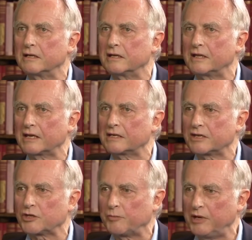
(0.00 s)
that
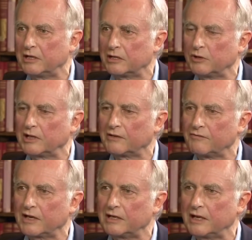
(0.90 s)
disappeared when I
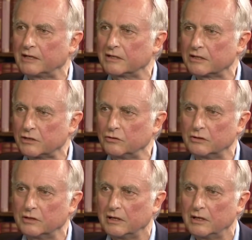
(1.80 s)
finally
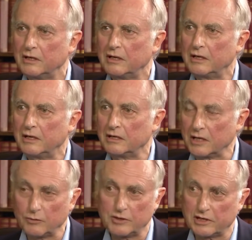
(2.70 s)
understood
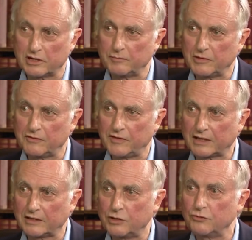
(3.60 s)
Darwinism and the
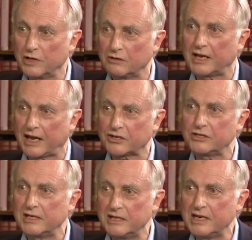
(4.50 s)
fact that you don't
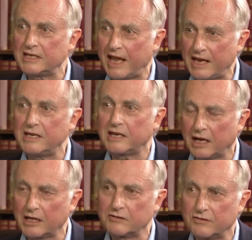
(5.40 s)
actually need any
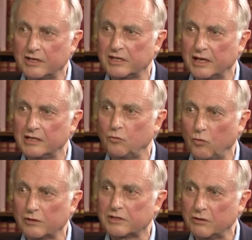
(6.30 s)
kind of designer
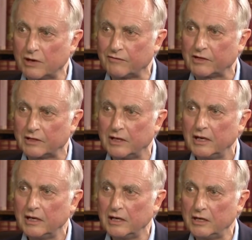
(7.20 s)
whatsoever
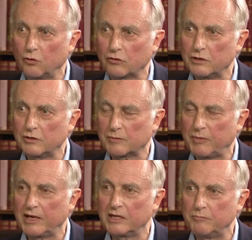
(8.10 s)
in order to
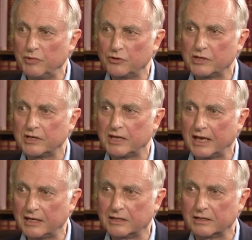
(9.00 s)
explain the beauty, the
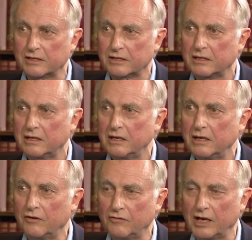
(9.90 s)
elegance
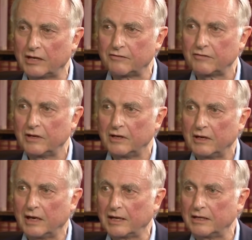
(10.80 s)
of life
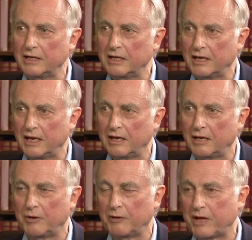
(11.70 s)
and the
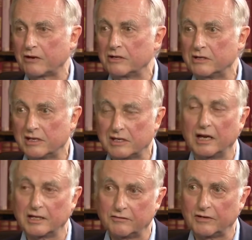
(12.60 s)
apparent
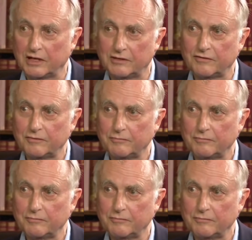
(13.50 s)
design of life.